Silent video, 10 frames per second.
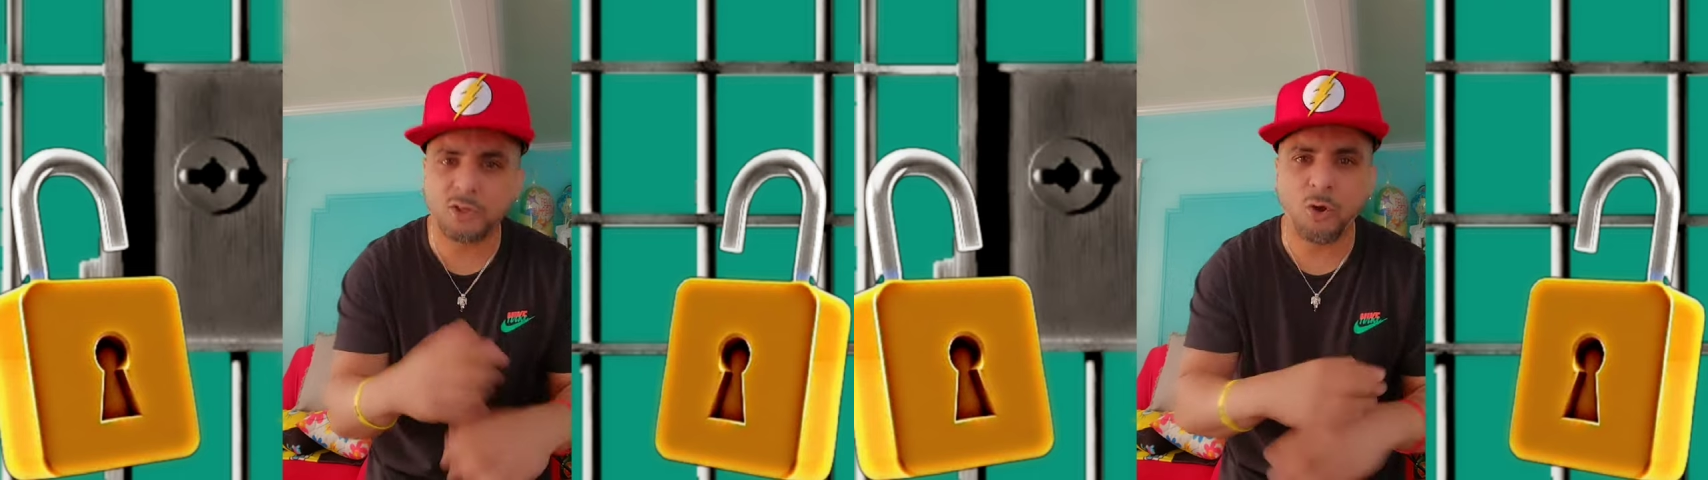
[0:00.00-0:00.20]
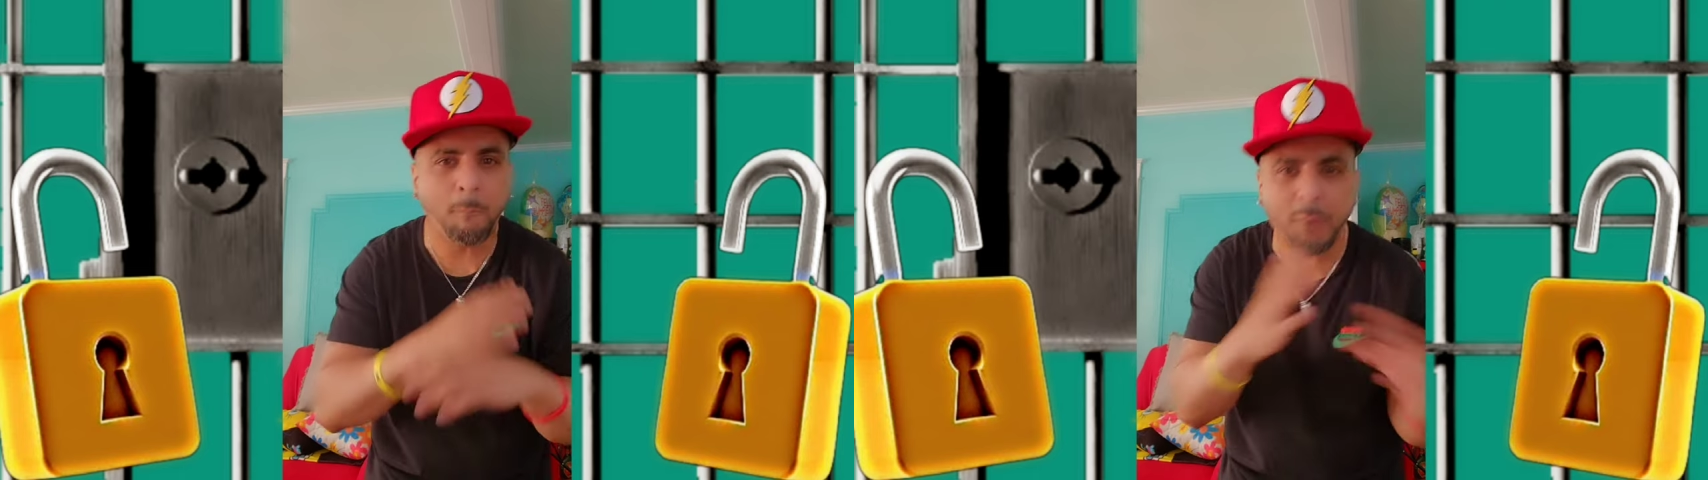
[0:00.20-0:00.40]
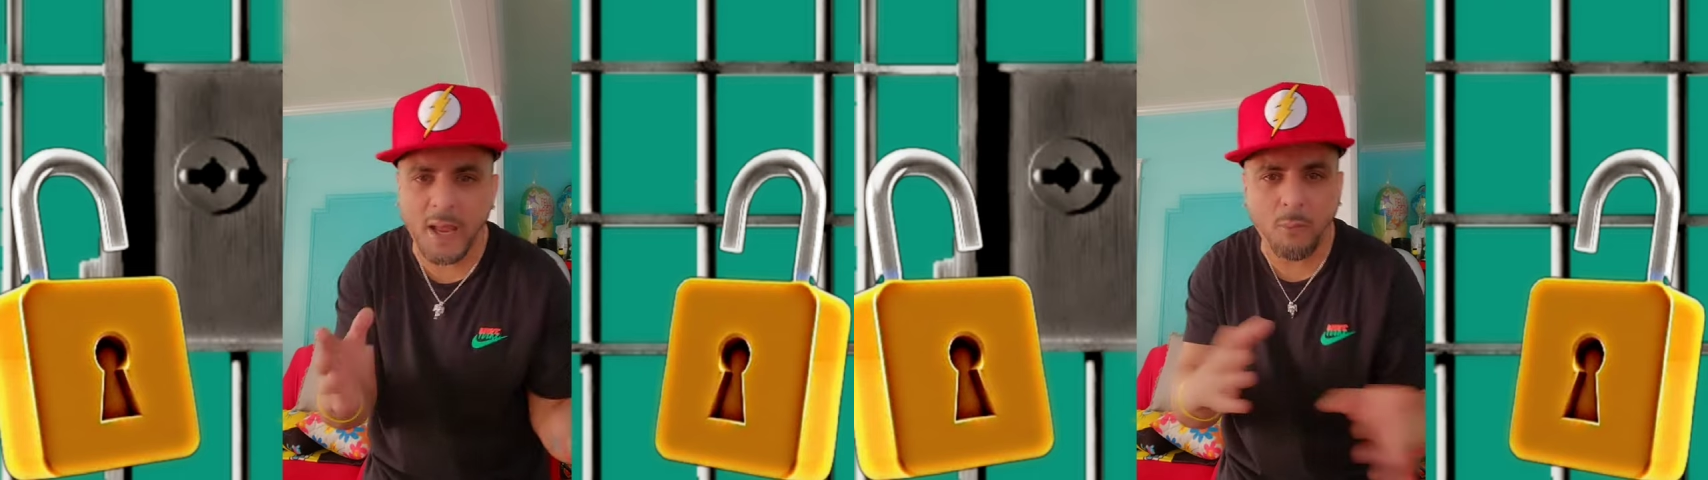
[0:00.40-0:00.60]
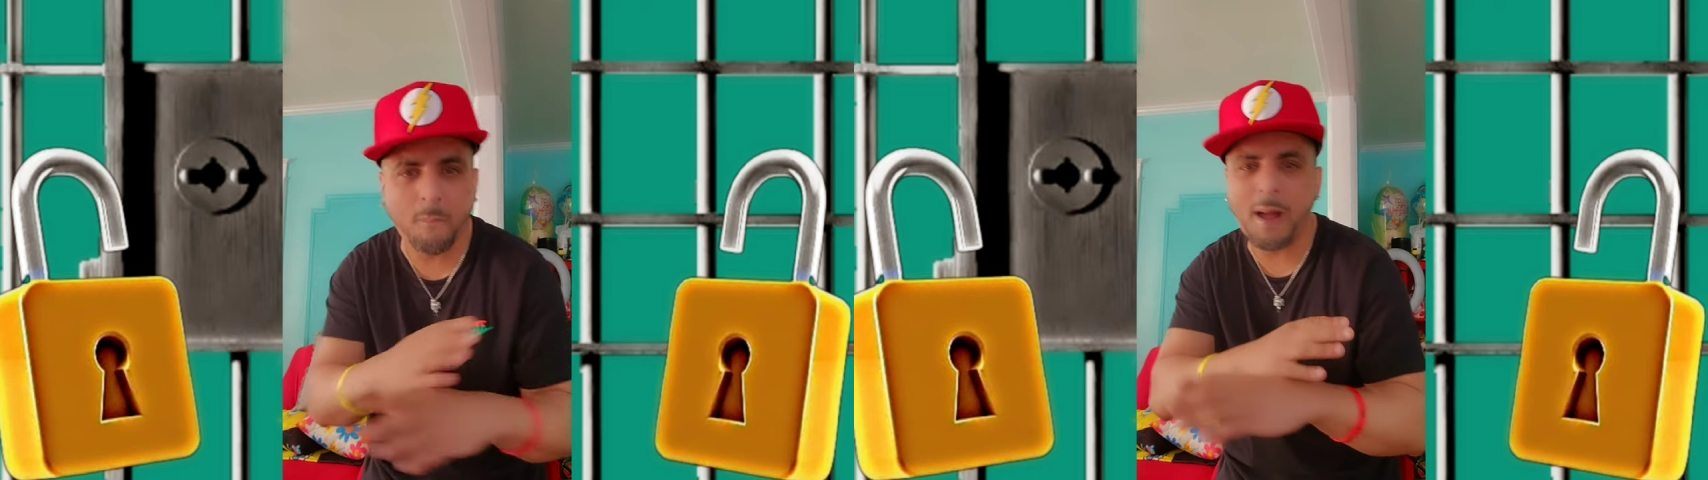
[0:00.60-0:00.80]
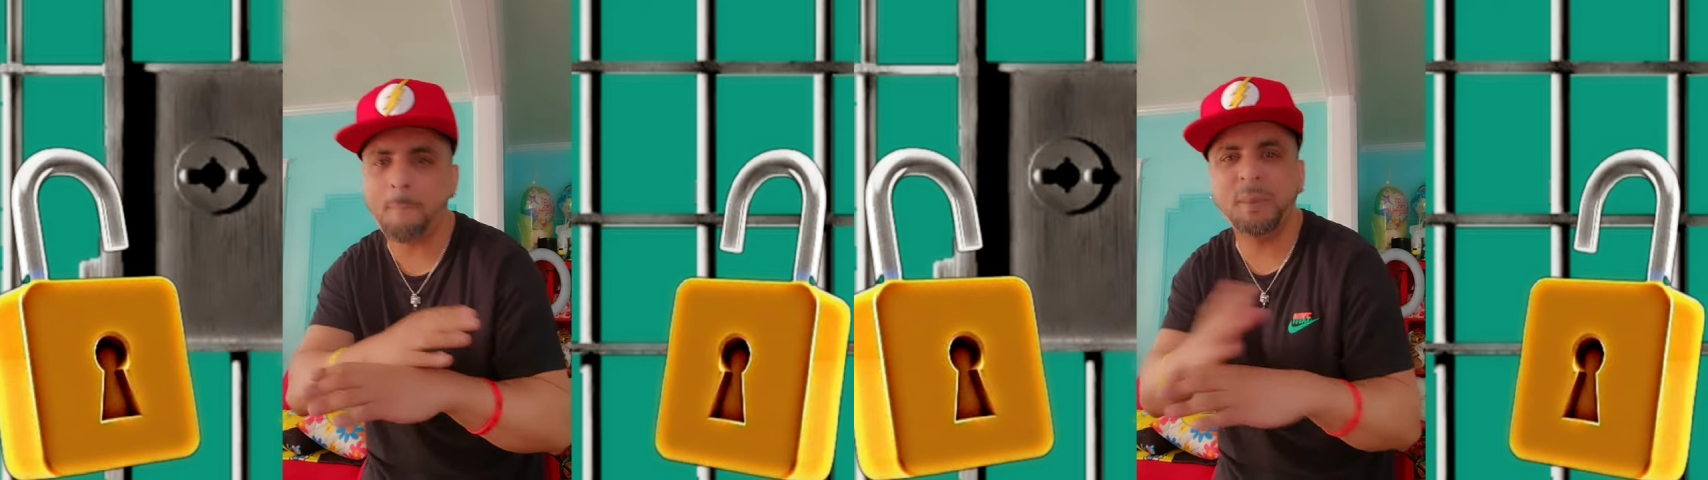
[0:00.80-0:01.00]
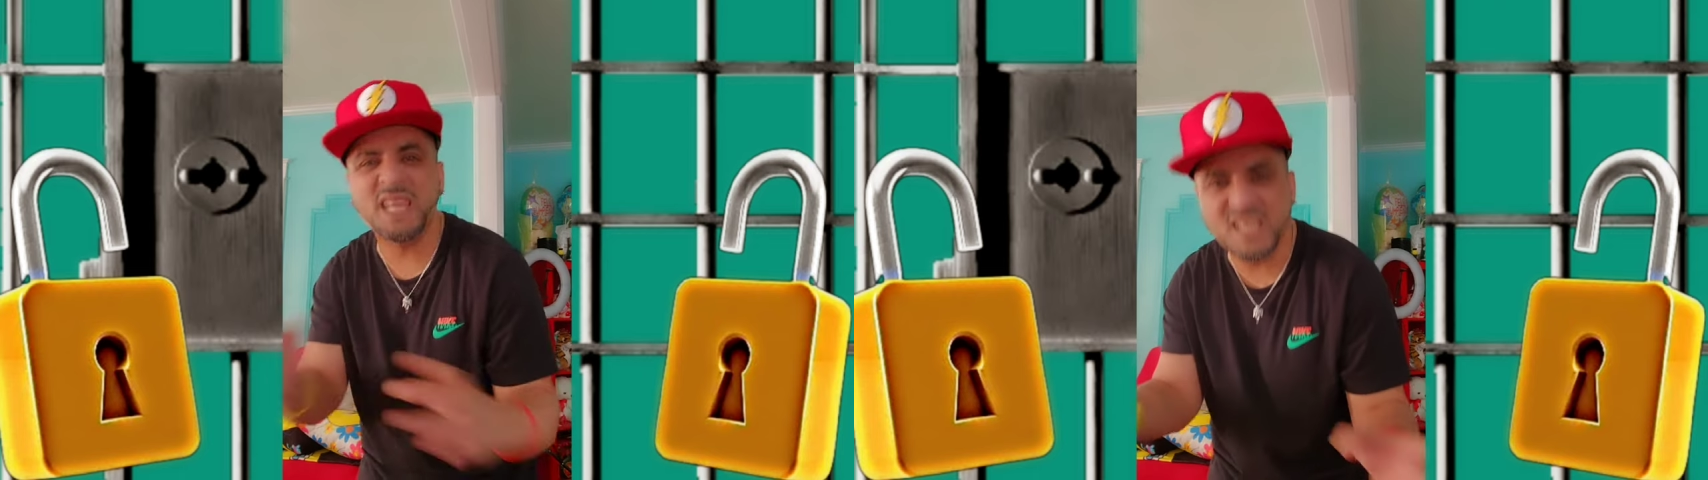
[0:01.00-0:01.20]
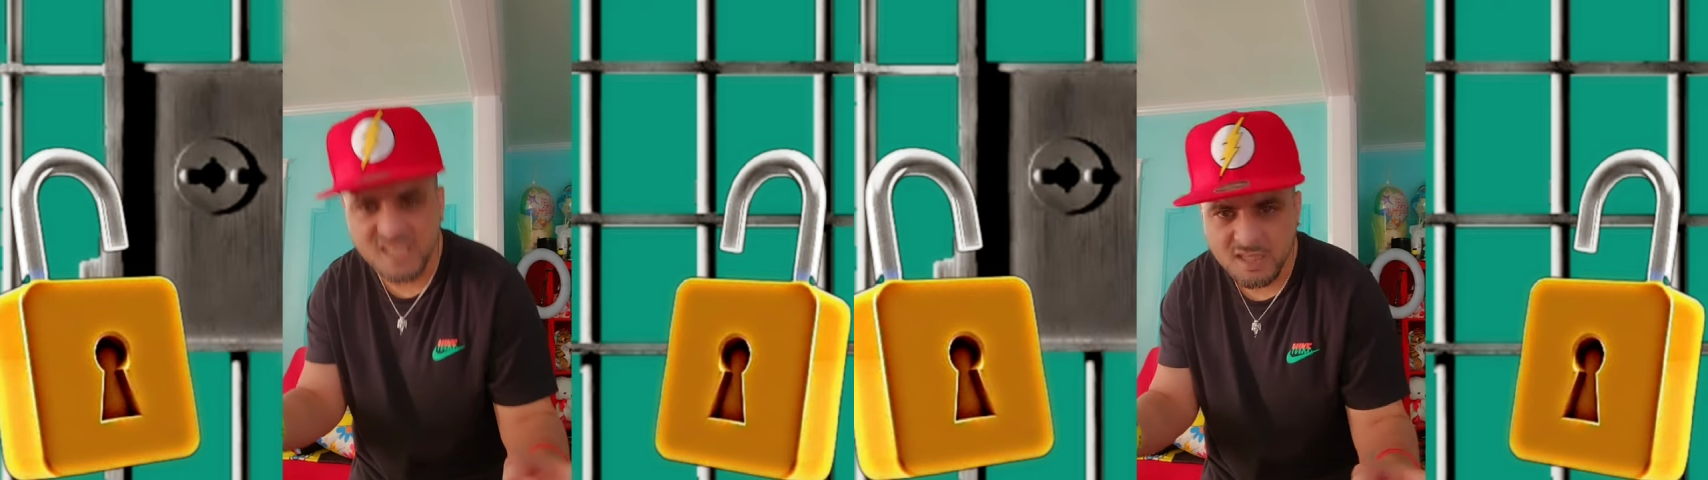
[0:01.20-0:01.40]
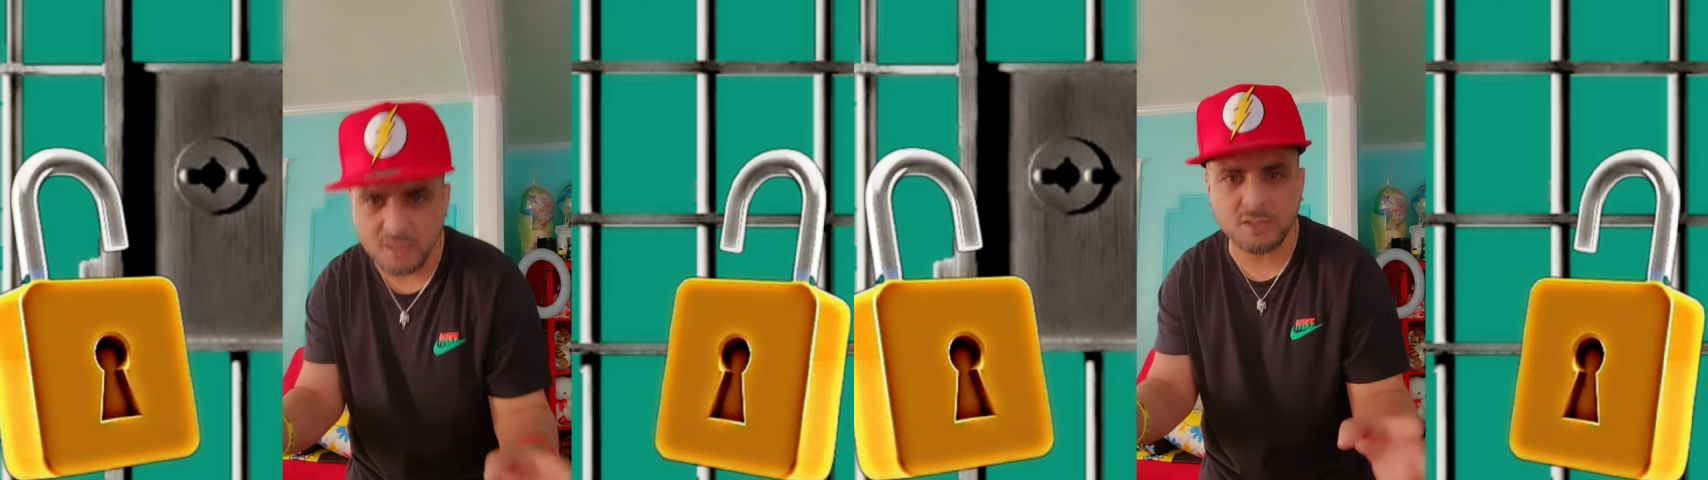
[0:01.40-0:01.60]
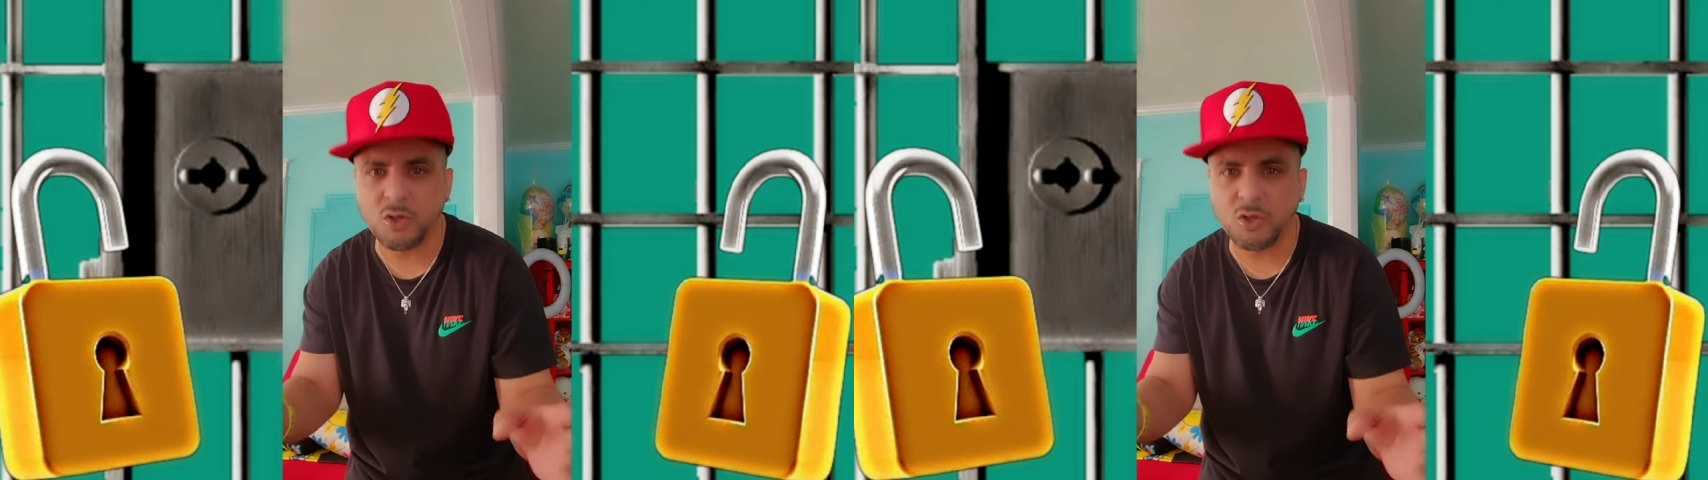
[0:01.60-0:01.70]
Don't play with my business.